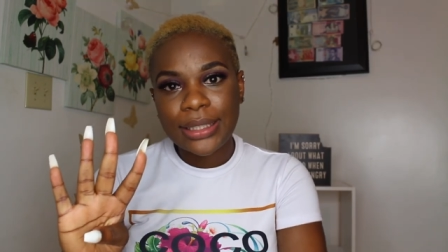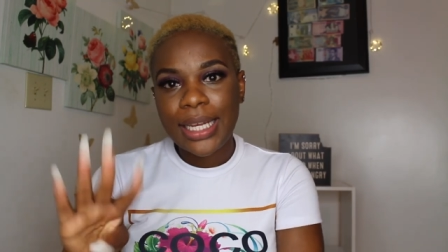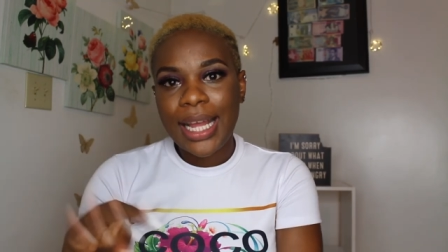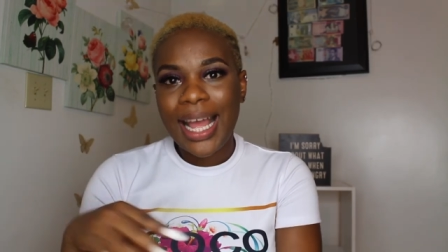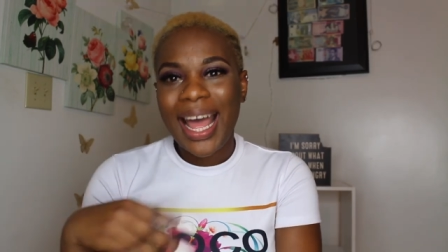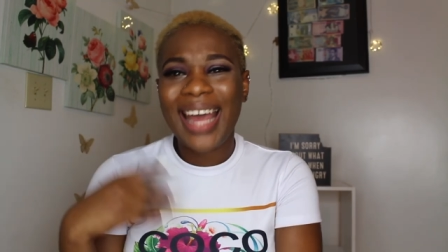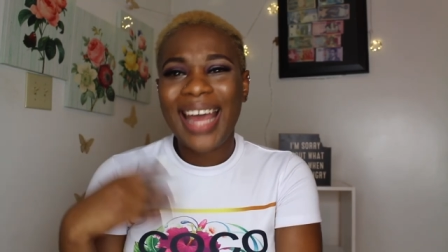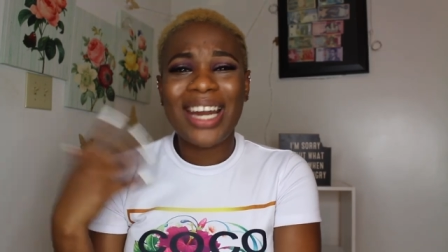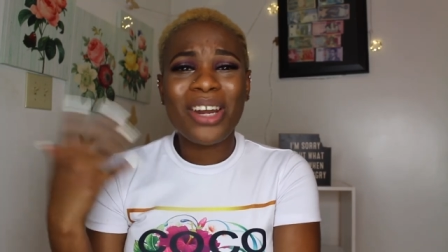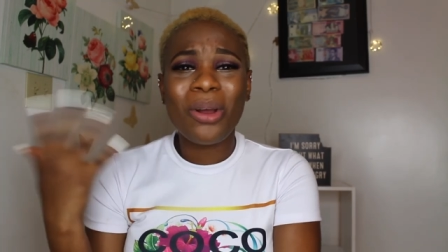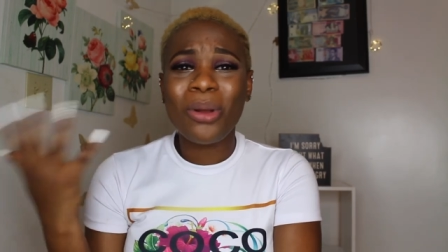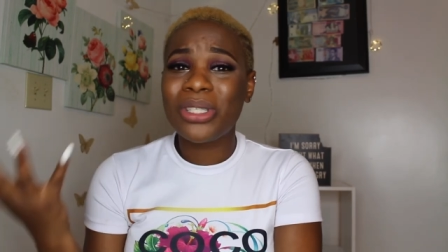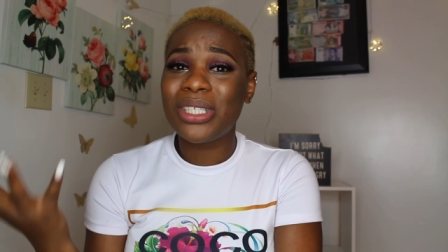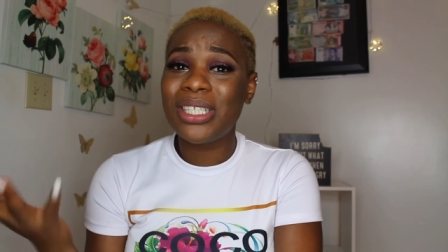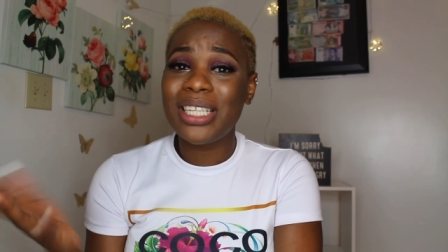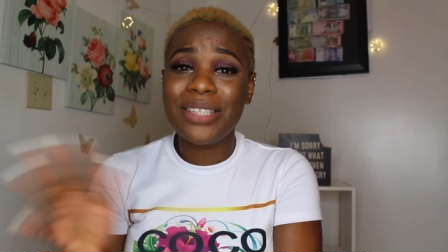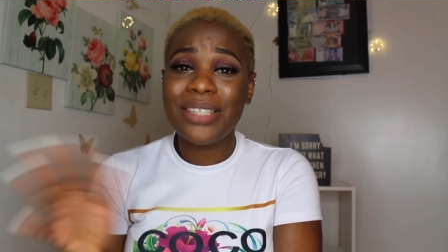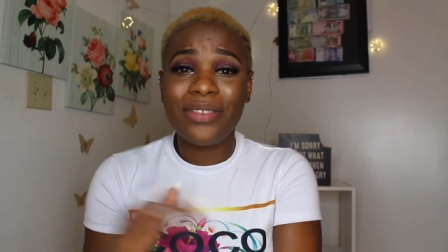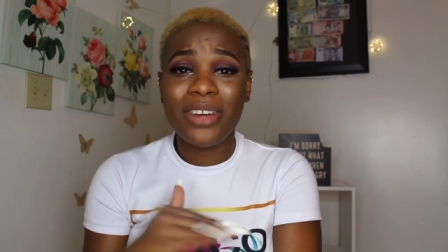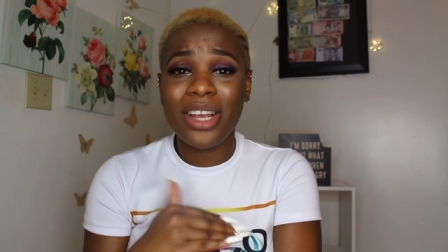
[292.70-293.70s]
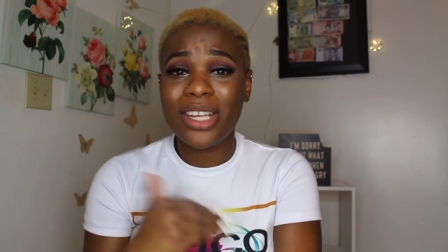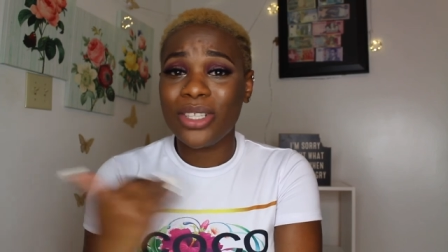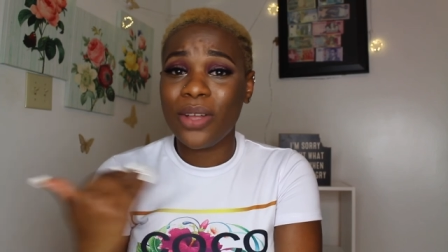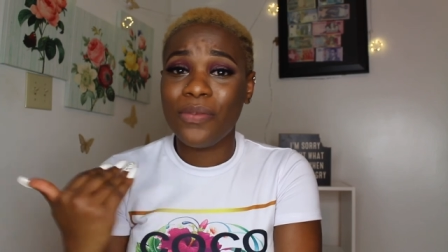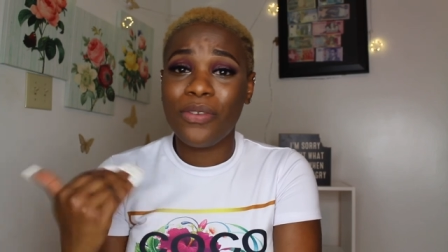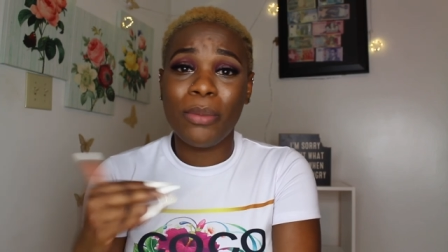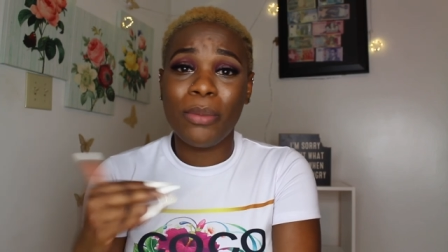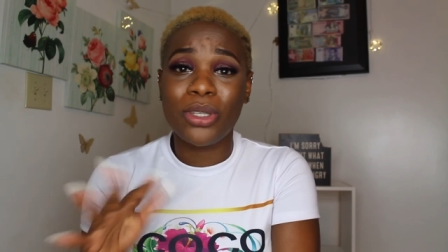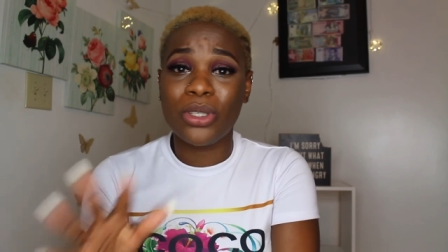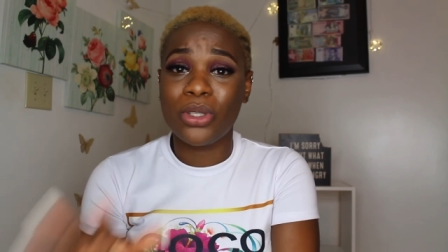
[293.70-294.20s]
And I don't want to, this video is not
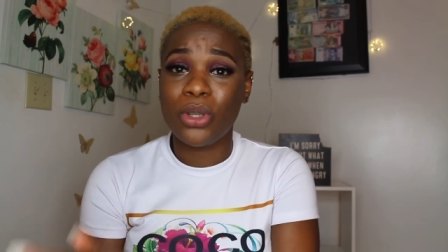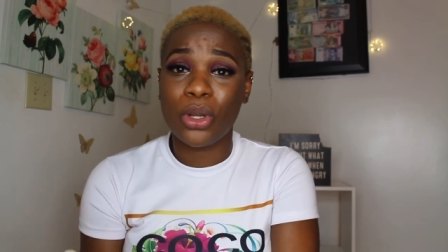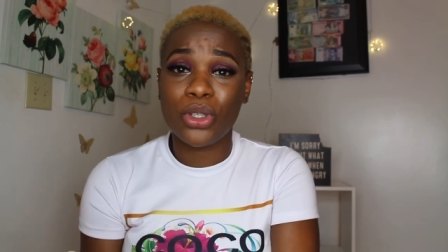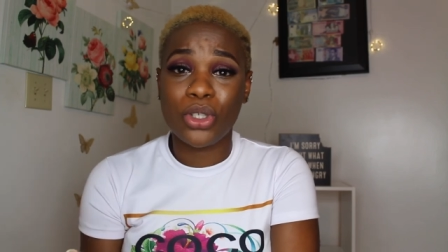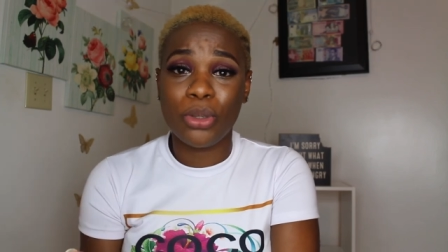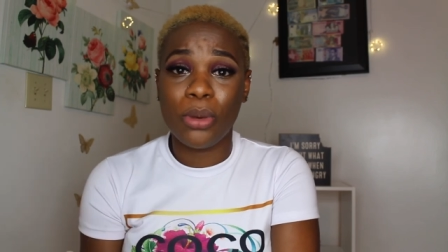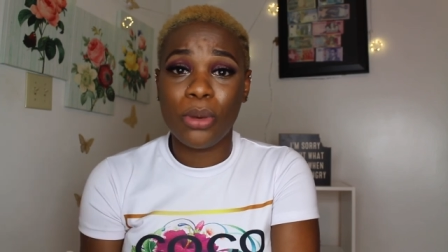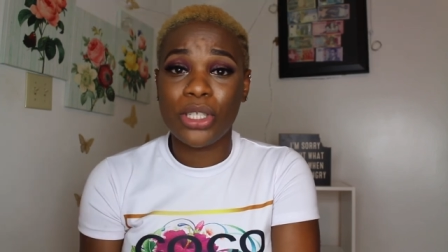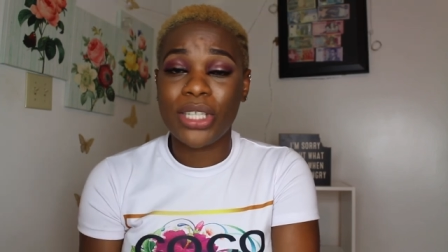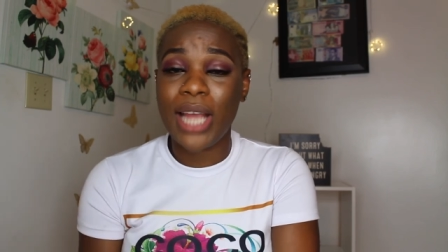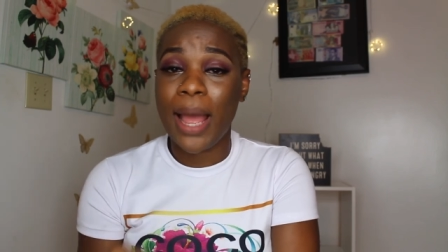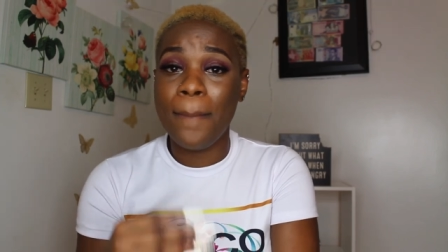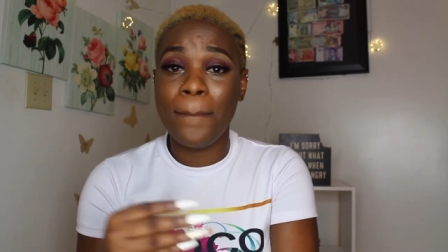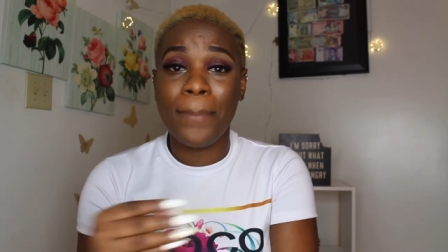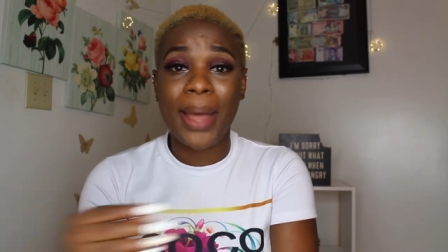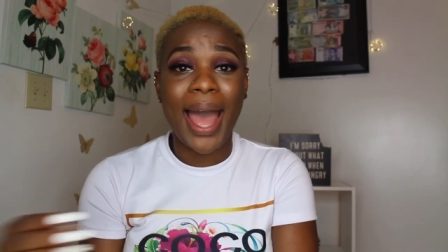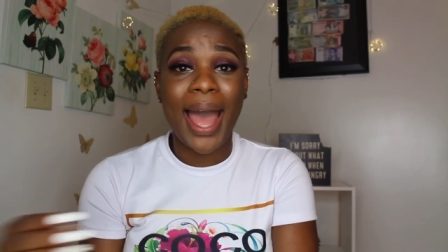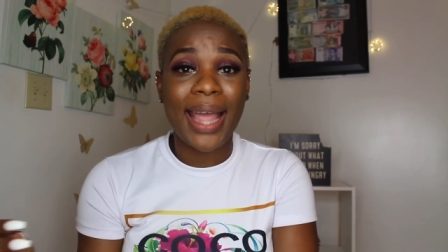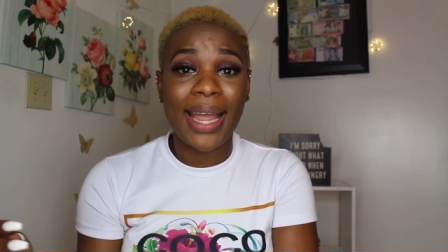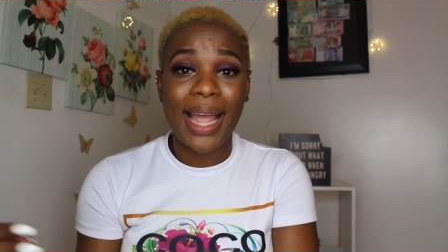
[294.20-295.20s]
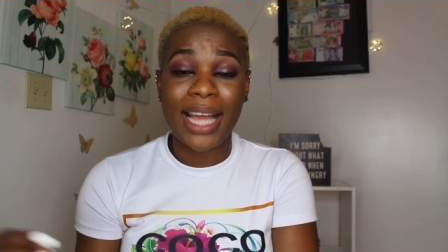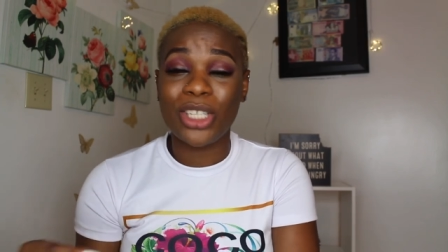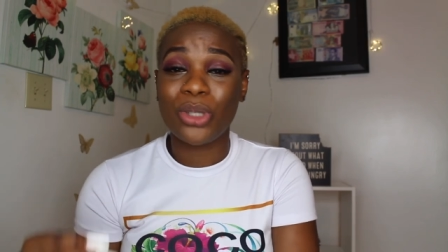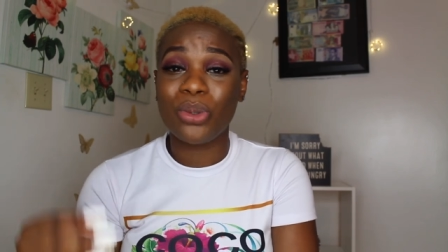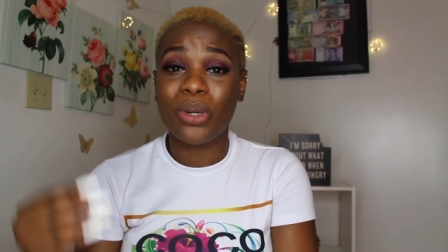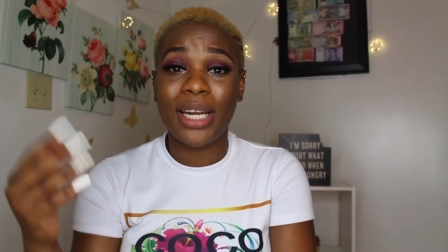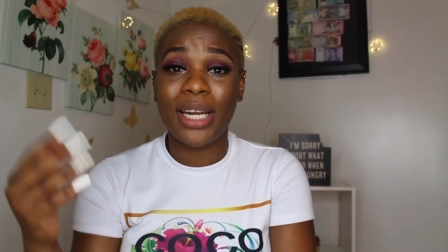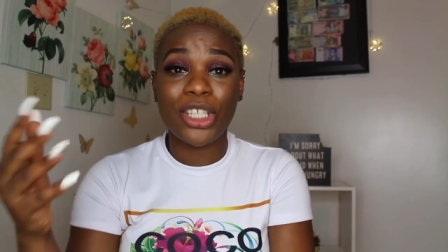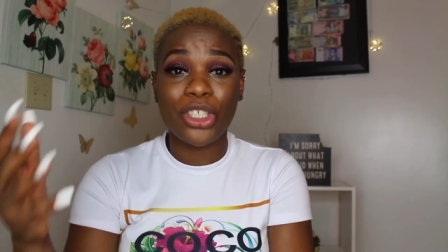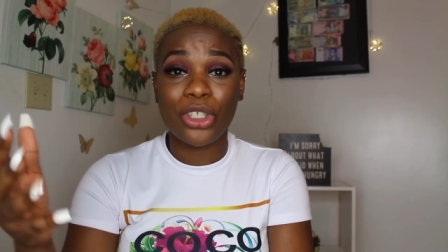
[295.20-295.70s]
for me to talk too much. I'm back. I just
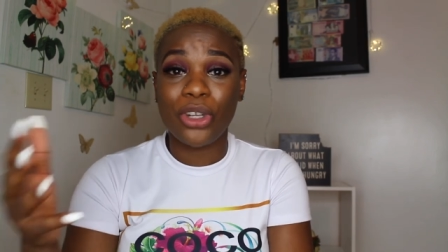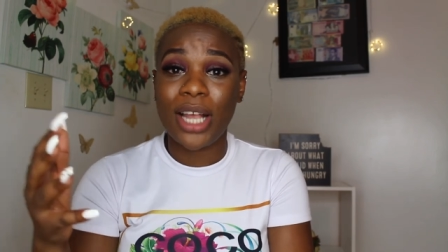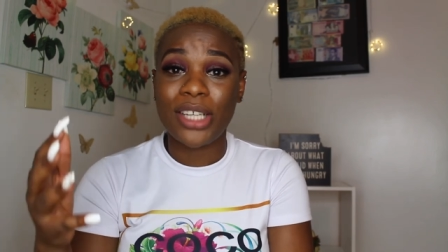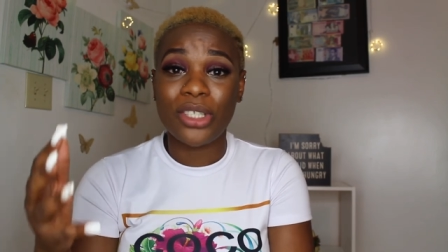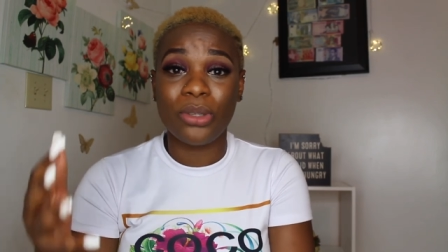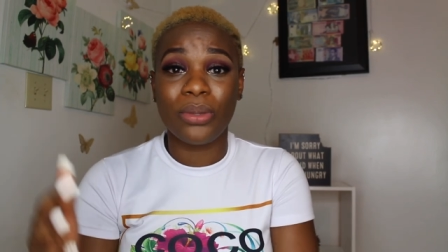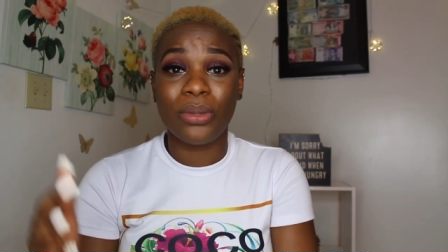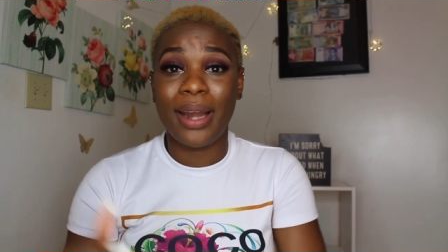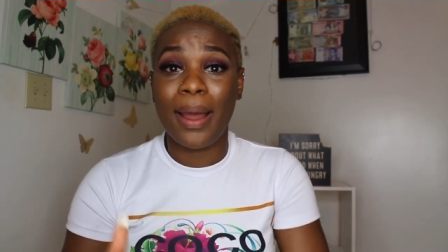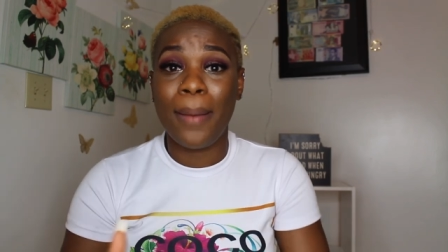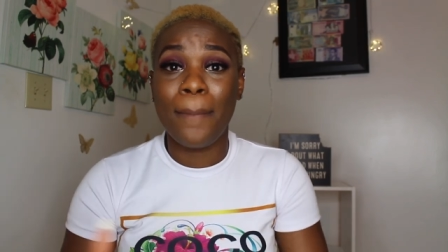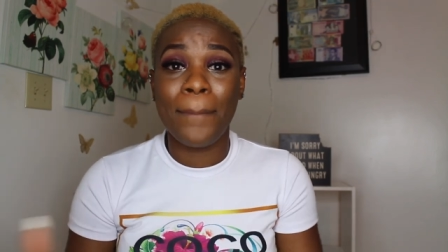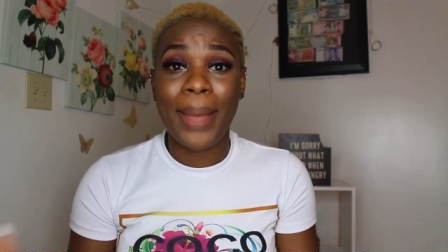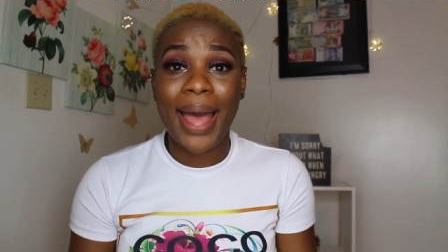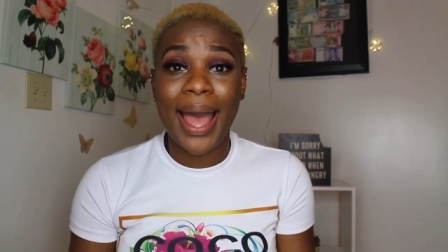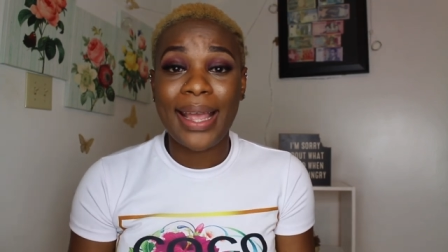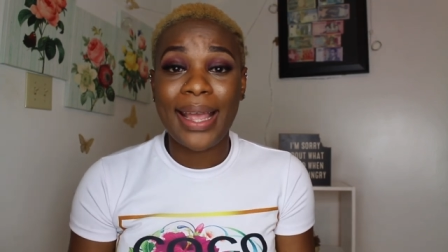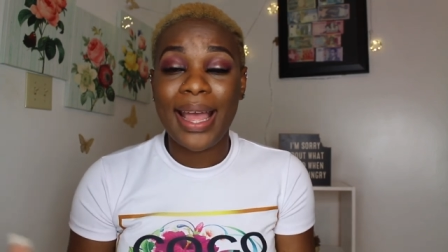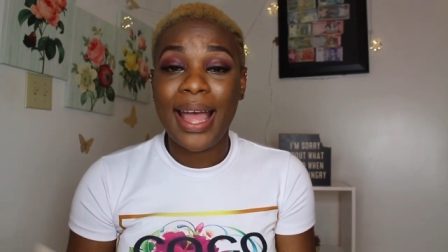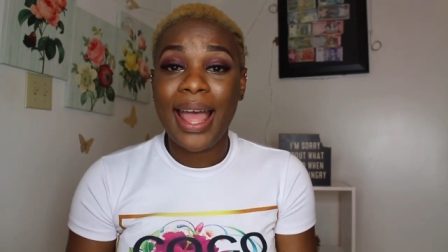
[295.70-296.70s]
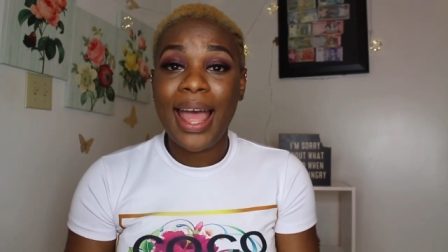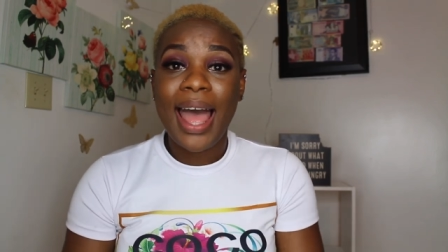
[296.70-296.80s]
want to let you guys know that I'm back.